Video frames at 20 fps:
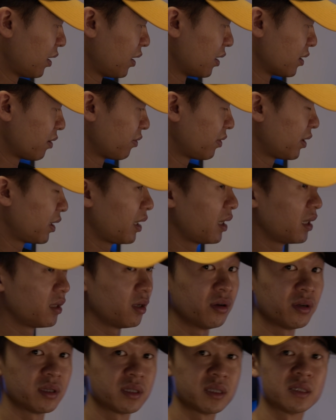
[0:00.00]
Something that I
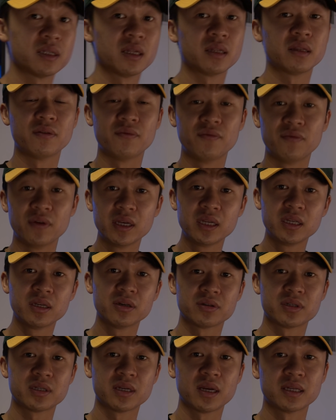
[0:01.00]
noticed is that the
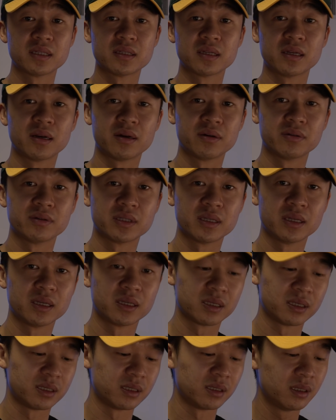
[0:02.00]
video shots that I was
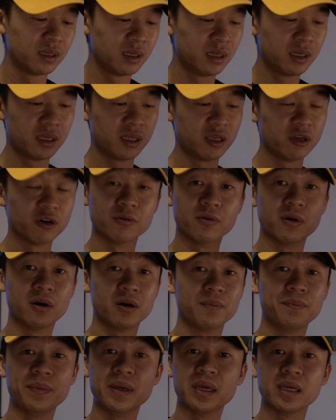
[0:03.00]
taking, it'll
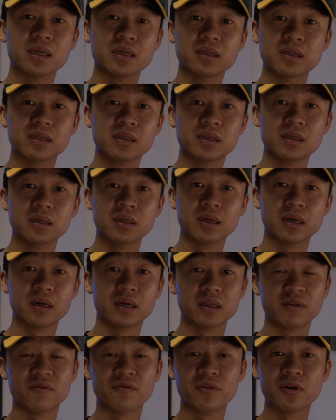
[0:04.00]
all bake in.
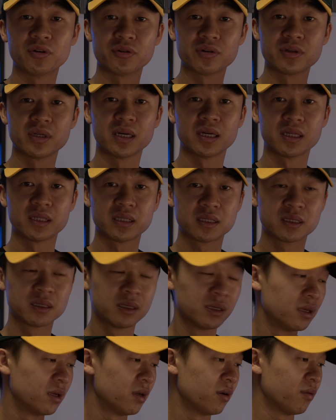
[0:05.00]
The photo shots,
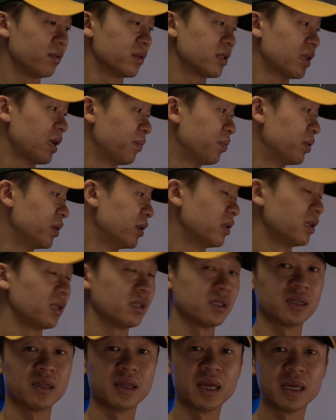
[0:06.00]
once I put it
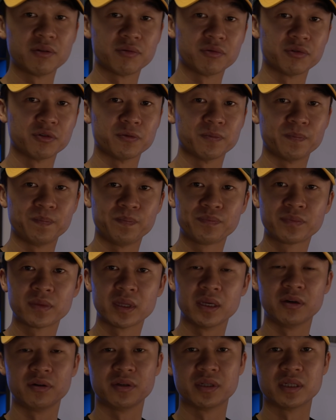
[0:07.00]
into Lightroom,
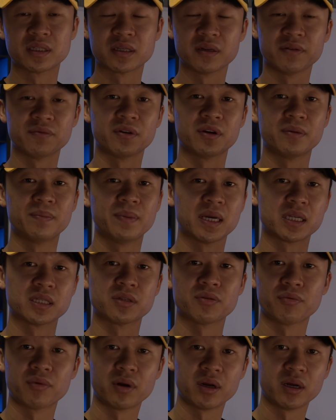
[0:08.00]
it'll just convert back
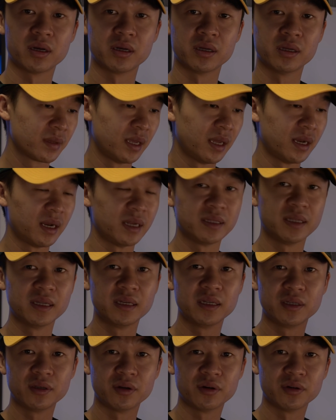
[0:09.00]
to RAW. And I
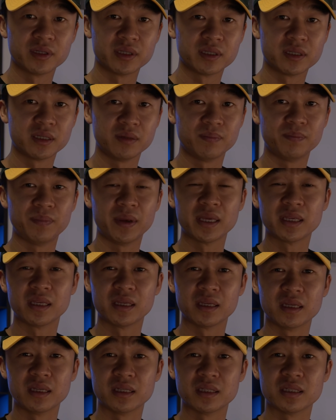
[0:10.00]
didn't notice it
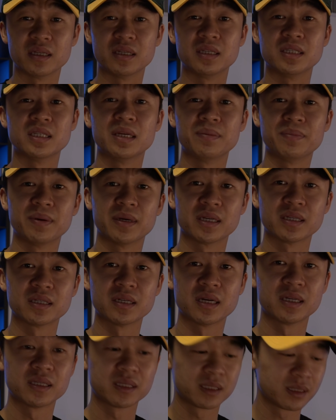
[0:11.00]
baking into the JPEG
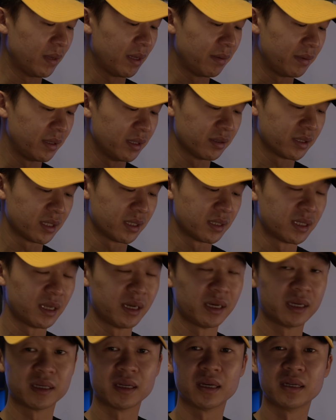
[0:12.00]
shots. Maybe it was a
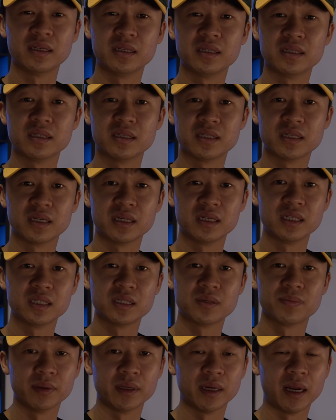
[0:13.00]
setting that I needed to
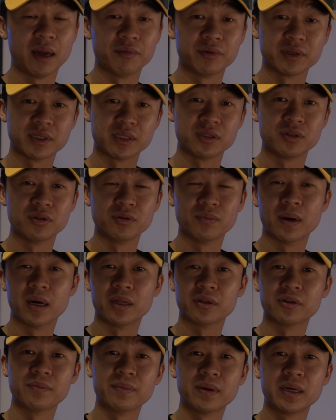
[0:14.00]
change, but I wasn't too
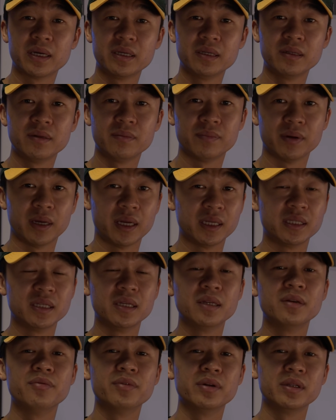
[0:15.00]
bothered by it. But I
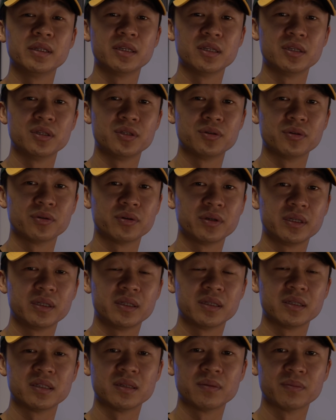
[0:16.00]
did really enjoy
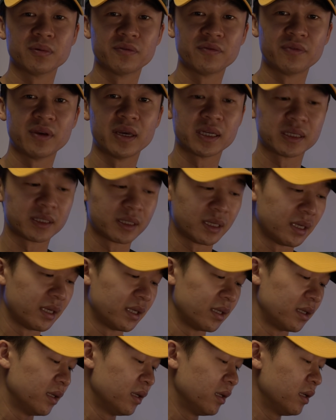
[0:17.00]
the simple fact
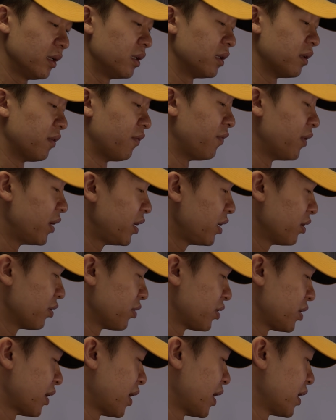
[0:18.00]
that the video
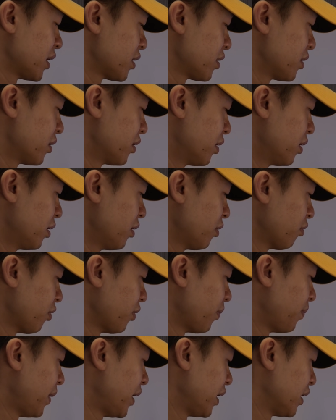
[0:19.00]
shots
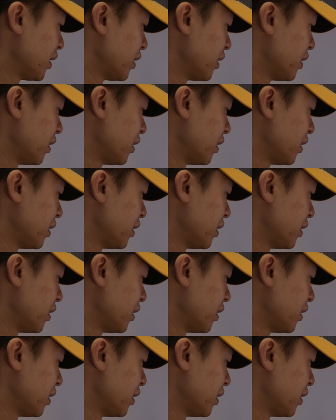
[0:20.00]
were baked